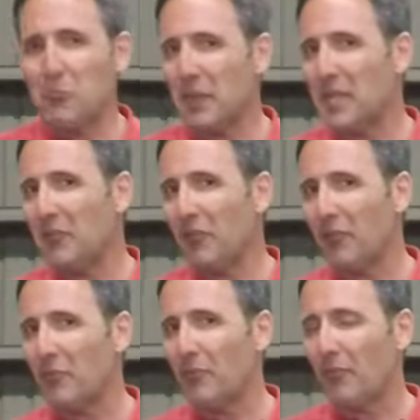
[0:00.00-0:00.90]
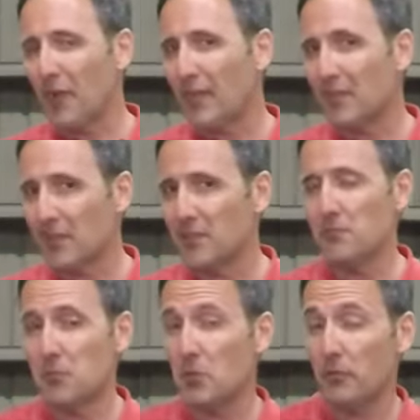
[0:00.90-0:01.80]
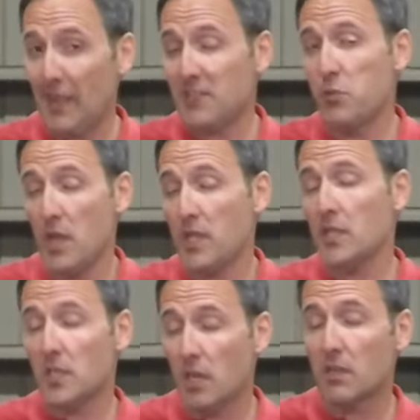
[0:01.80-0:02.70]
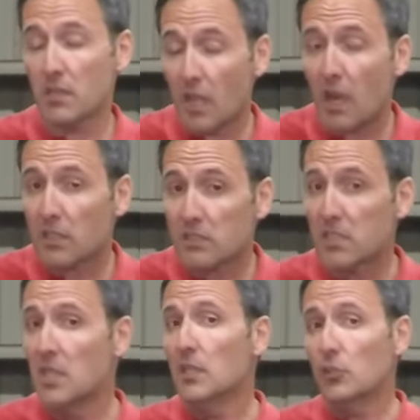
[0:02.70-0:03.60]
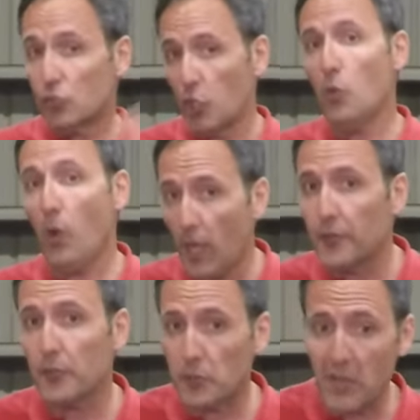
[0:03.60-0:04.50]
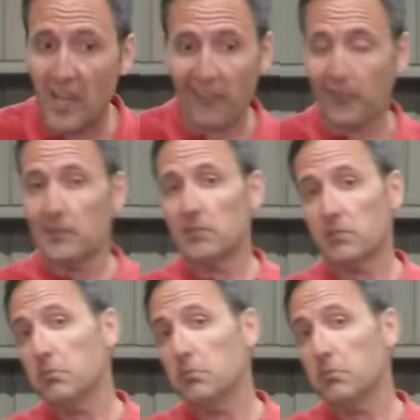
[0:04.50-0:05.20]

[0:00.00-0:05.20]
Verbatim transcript: made from frankincense and myrrh. That's why that car cost 200 grand, this